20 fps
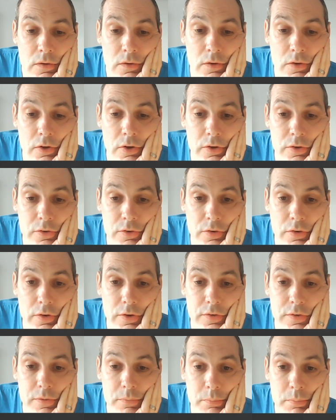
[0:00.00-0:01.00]
Could try
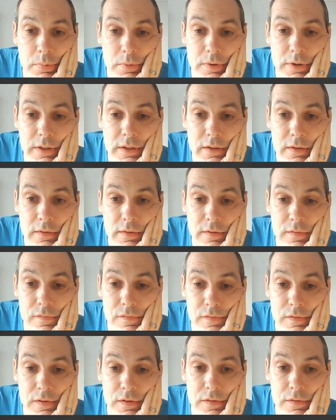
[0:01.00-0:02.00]
to bring
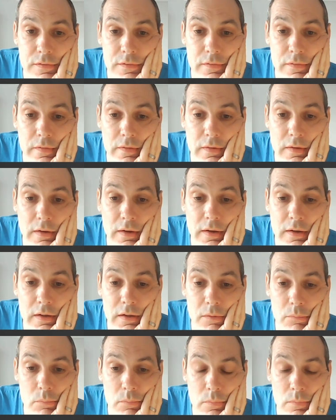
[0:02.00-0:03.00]
this into the
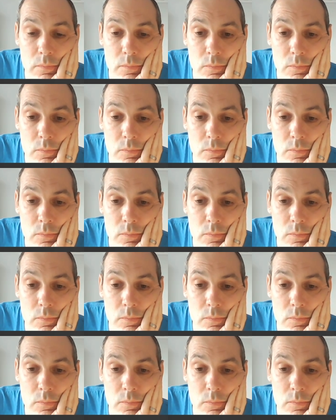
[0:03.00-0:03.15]
game.